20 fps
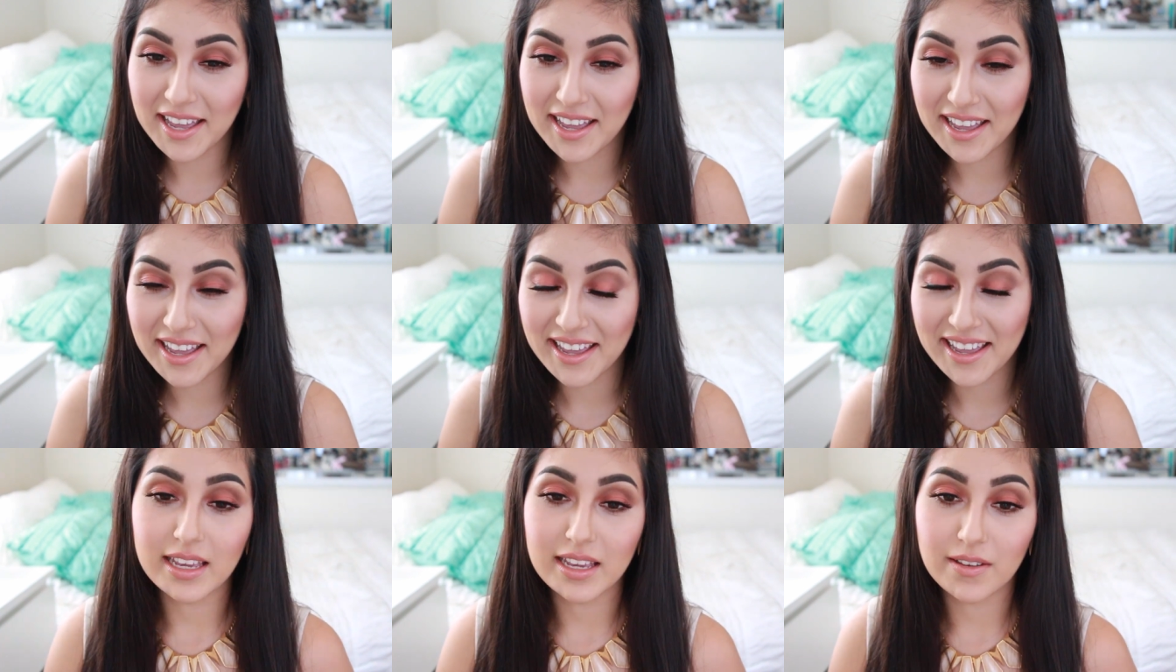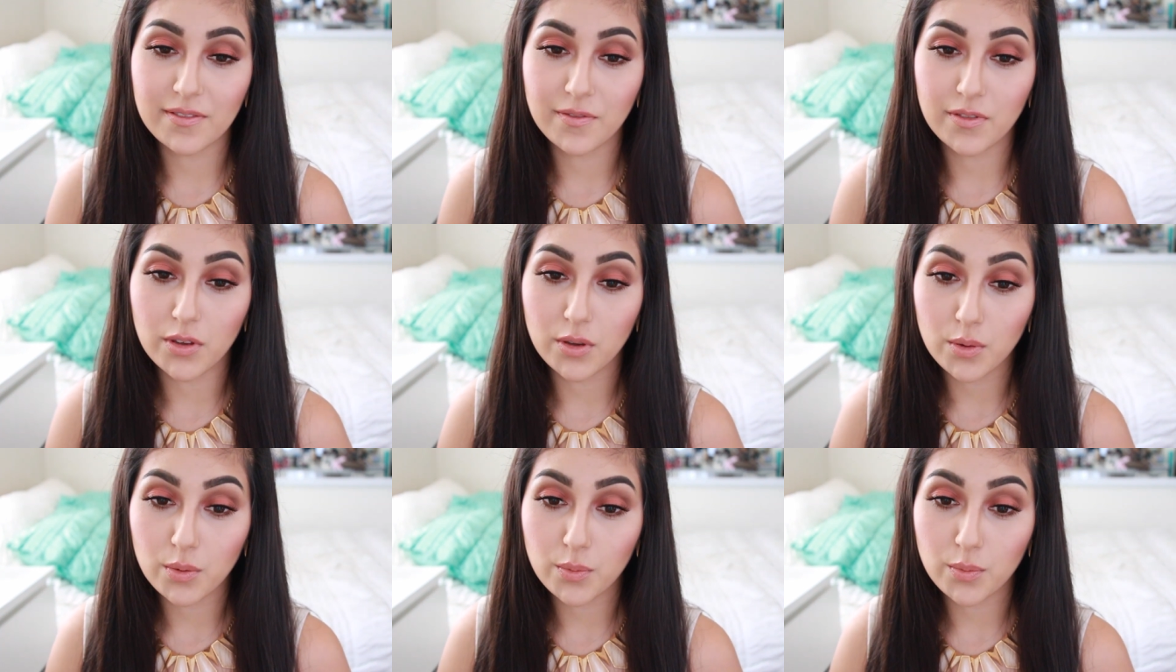
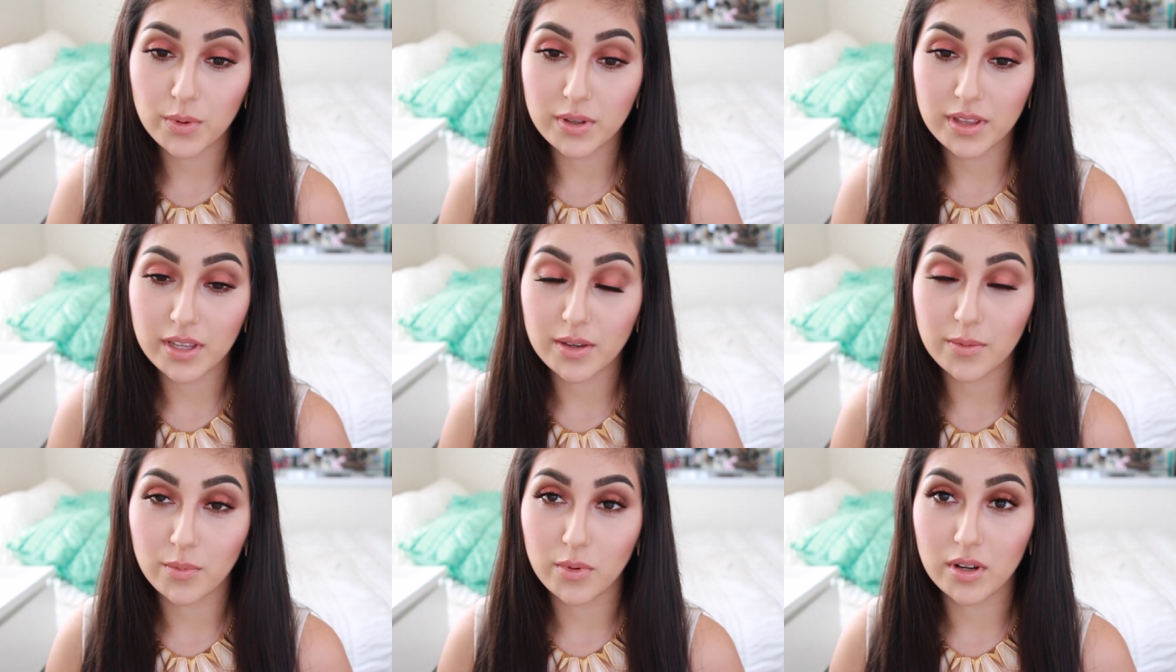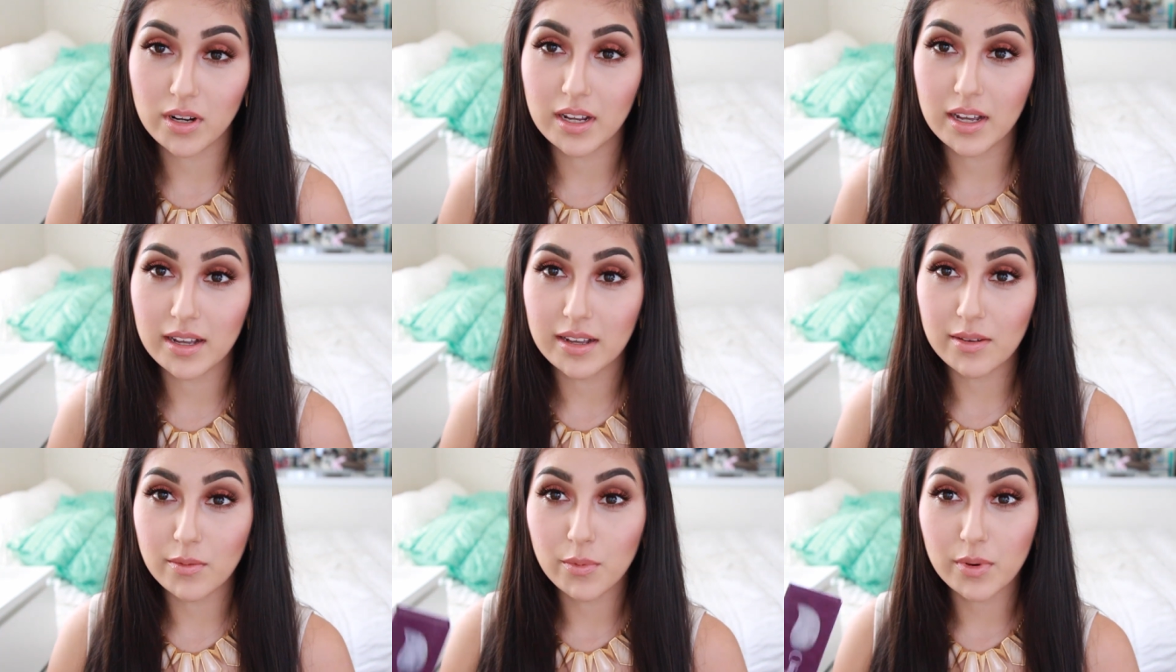If you really
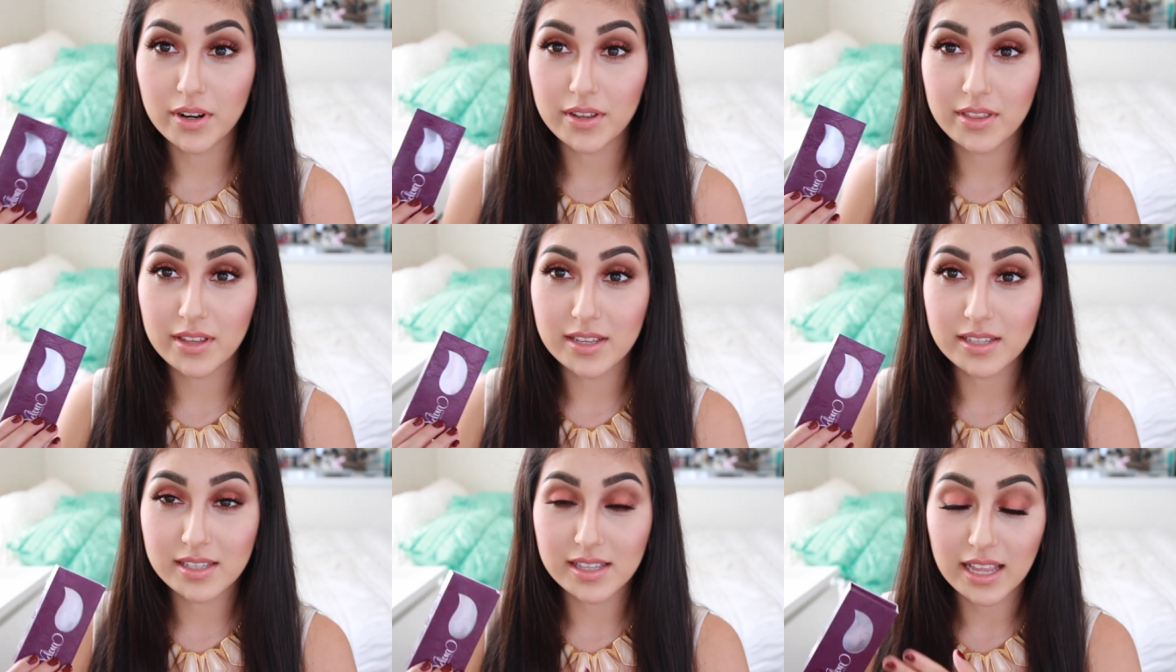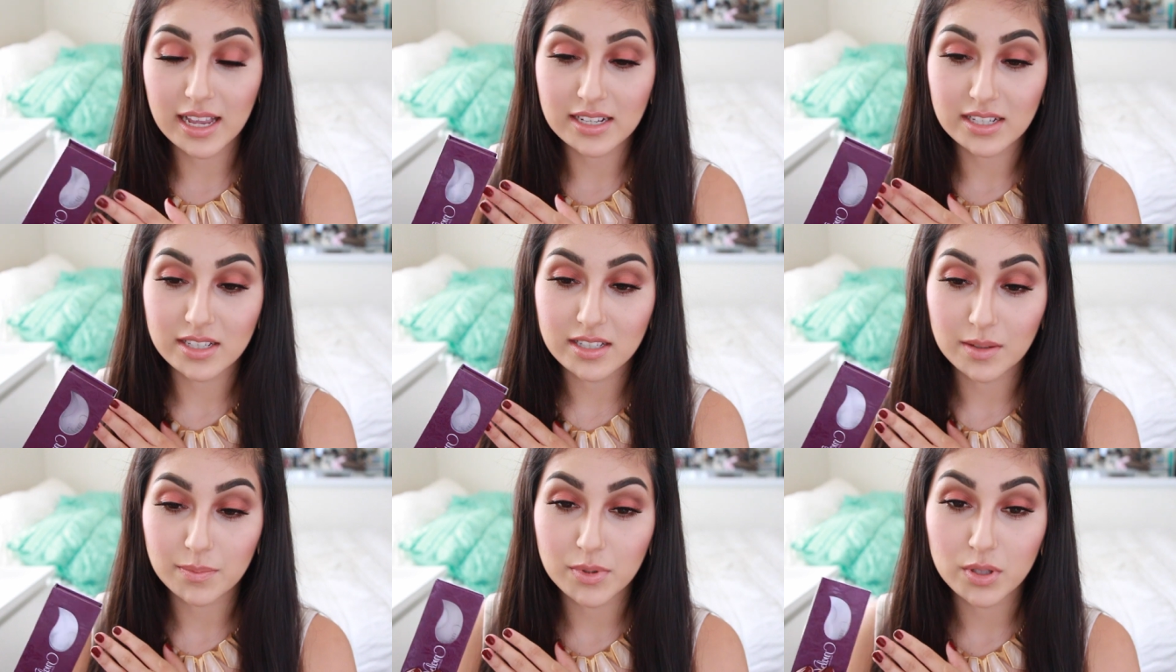want to wear these
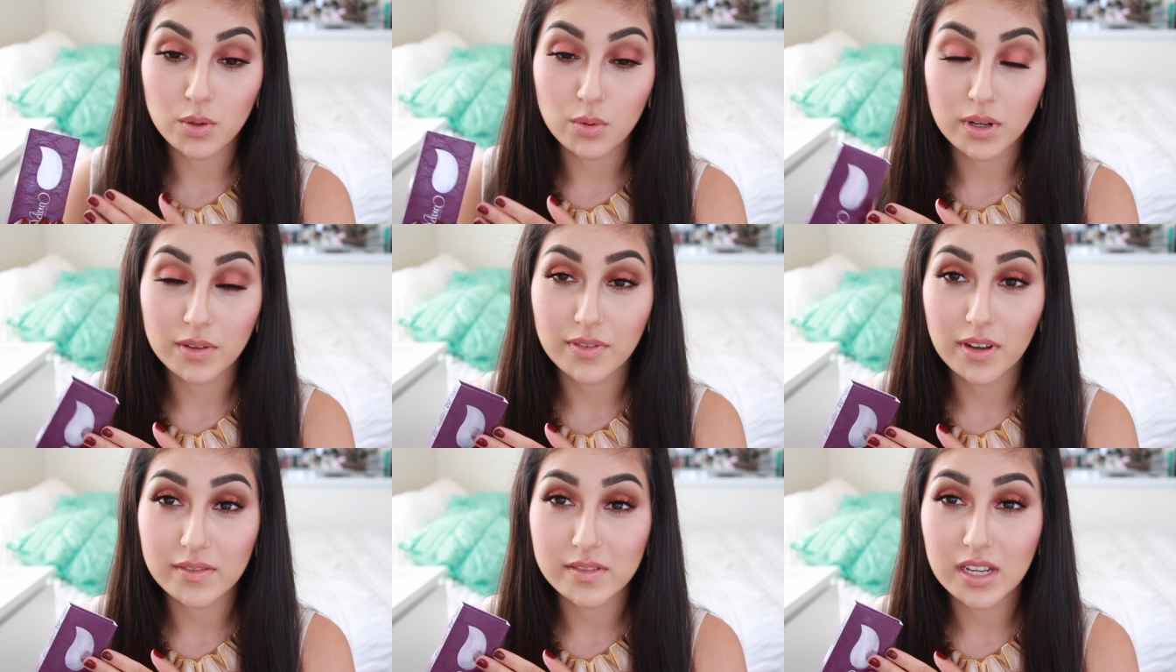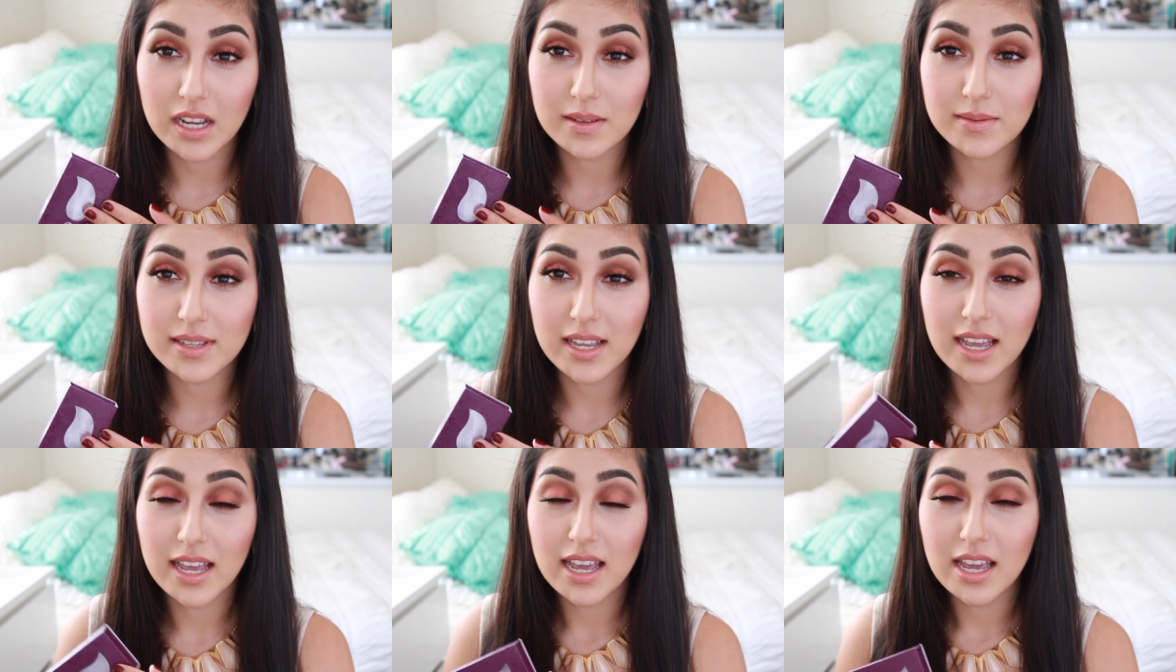lashes up to 25
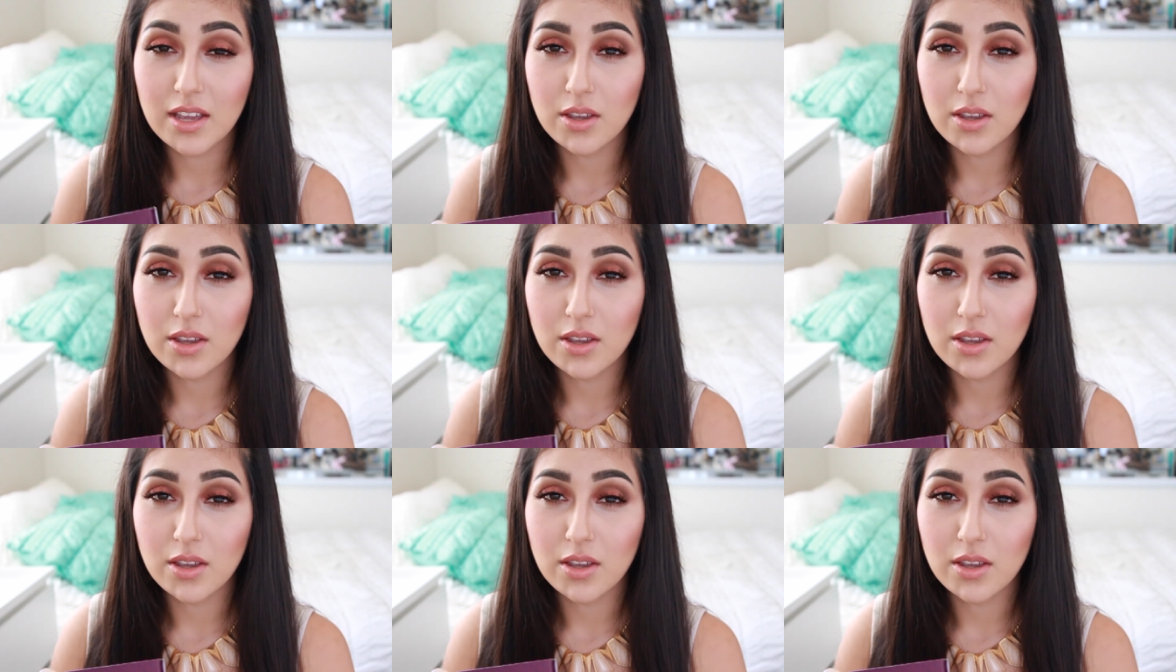times,